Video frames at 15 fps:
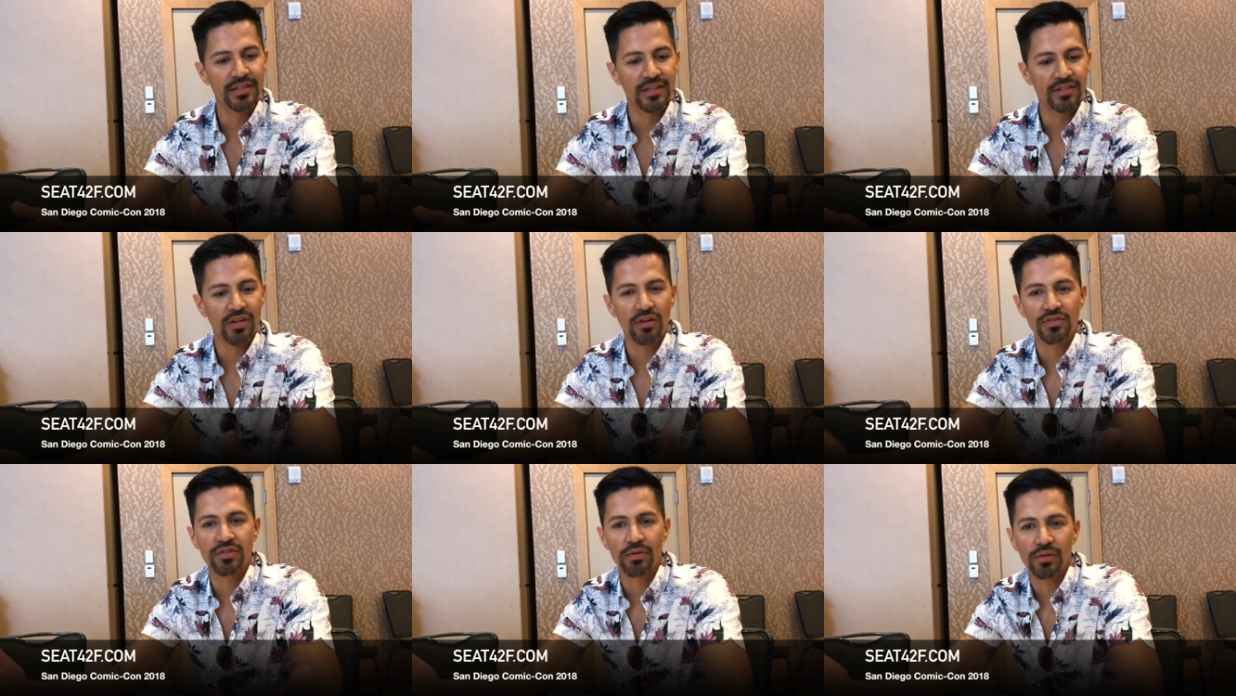it's
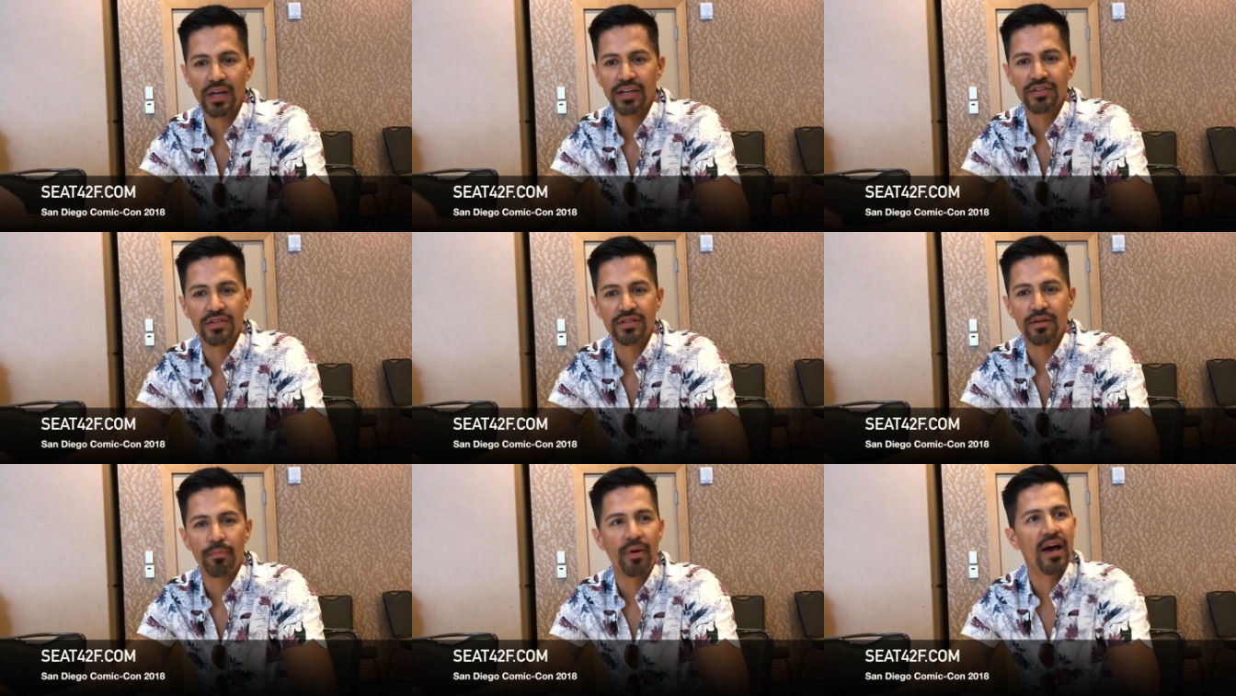also like
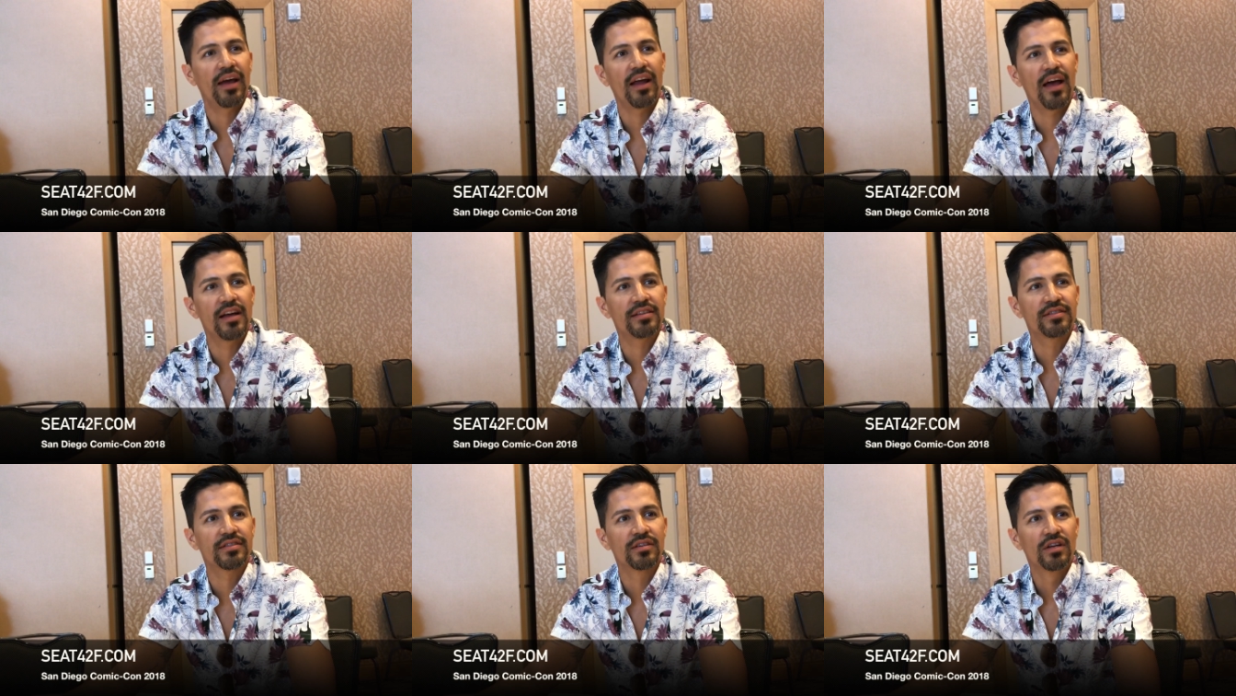just a
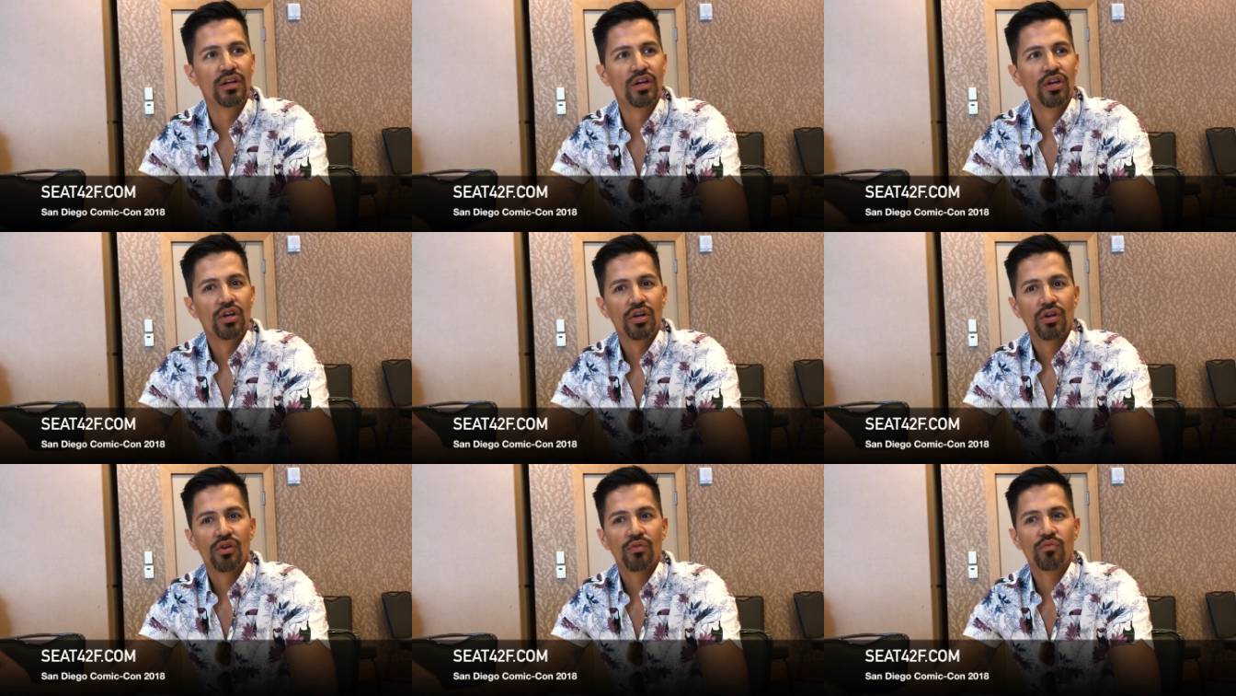badass
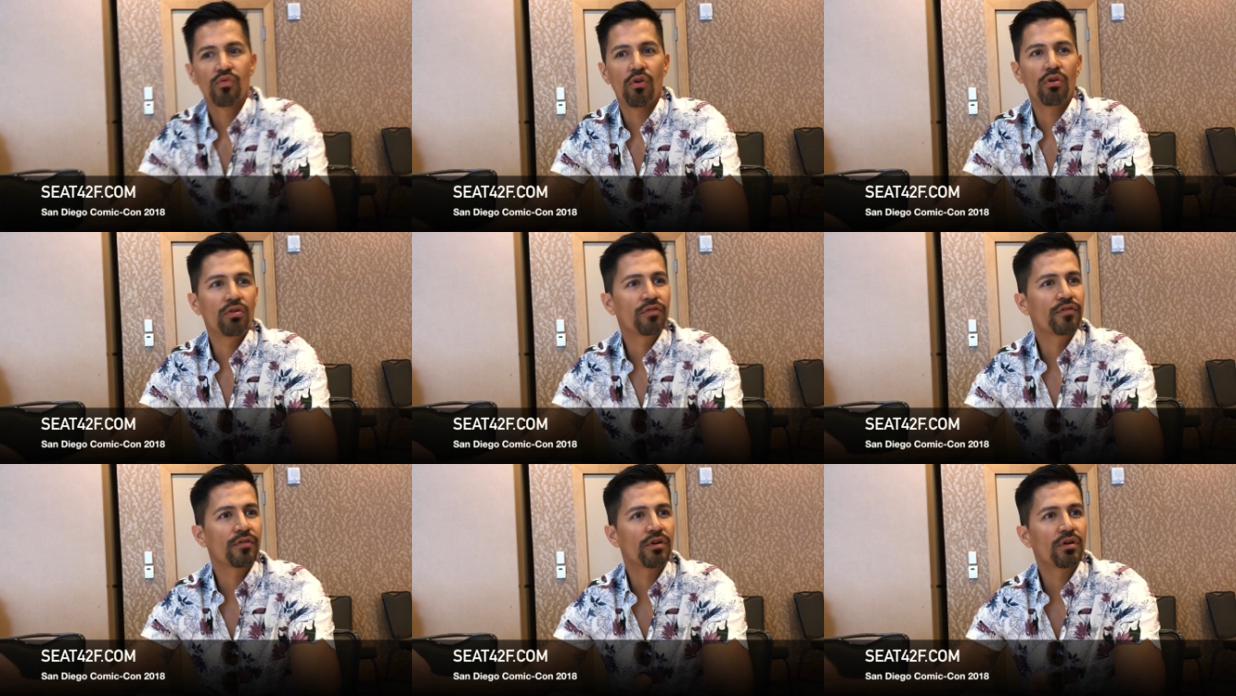role
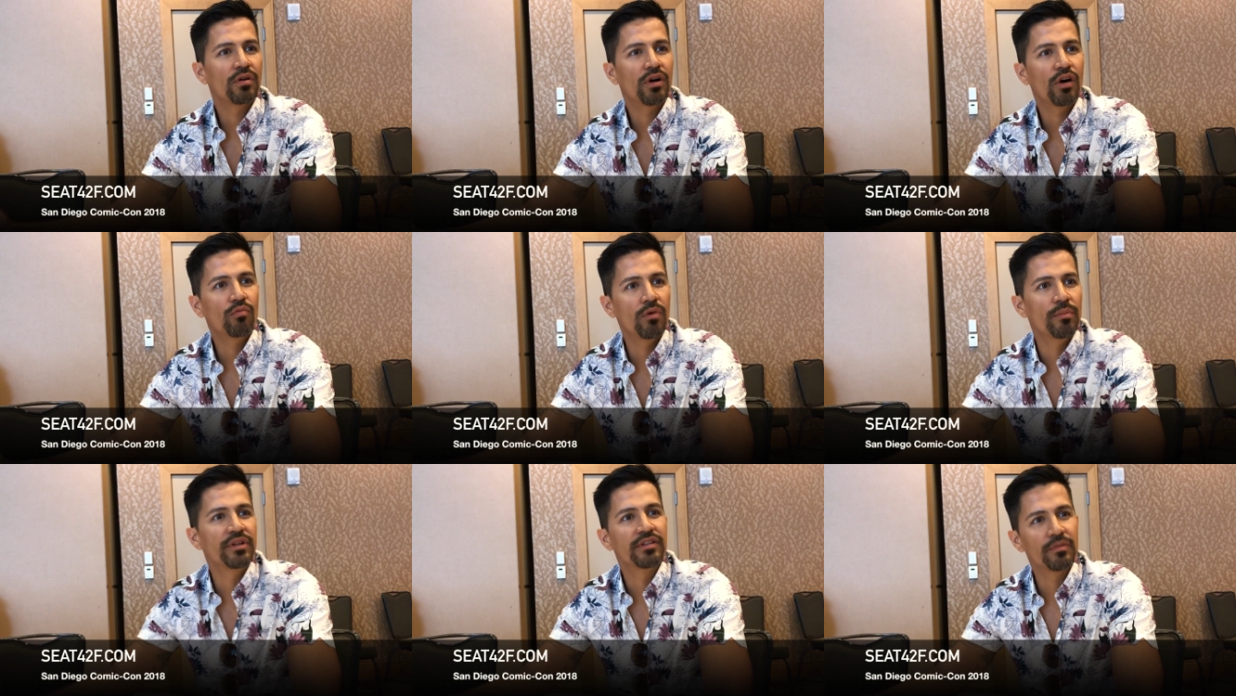for a
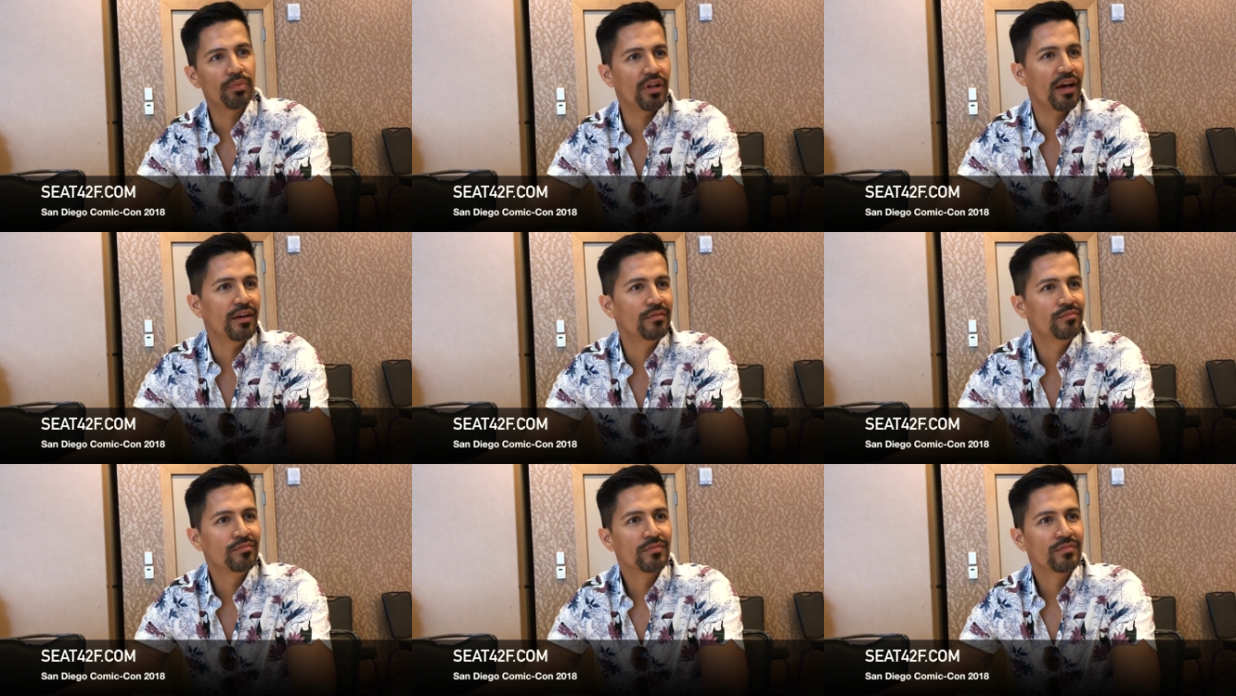woman to play.